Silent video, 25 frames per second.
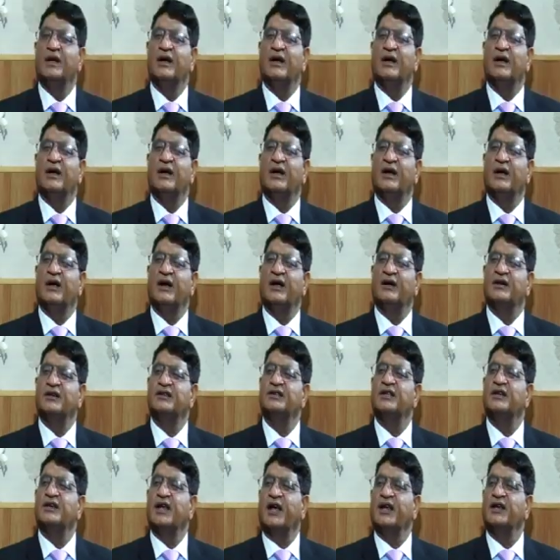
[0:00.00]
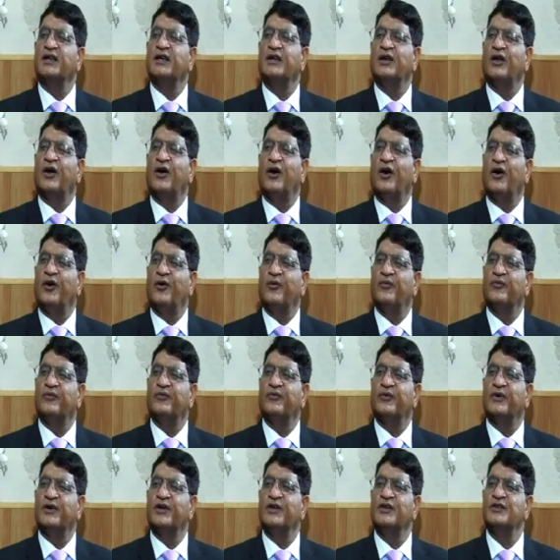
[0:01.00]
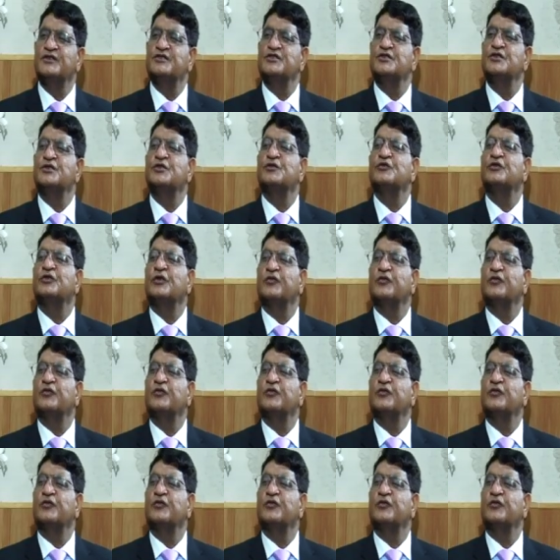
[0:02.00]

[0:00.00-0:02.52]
under the title of Institute